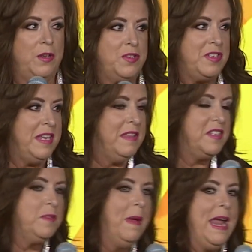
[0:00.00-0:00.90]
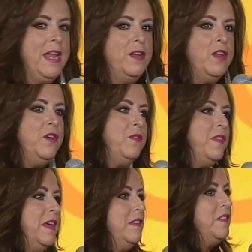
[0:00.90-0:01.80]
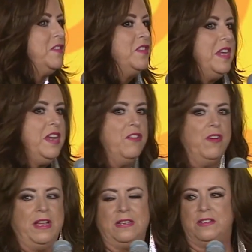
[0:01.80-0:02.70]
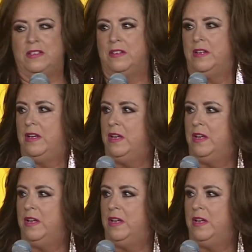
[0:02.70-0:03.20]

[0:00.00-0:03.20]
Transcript: You see, this man knew that the secret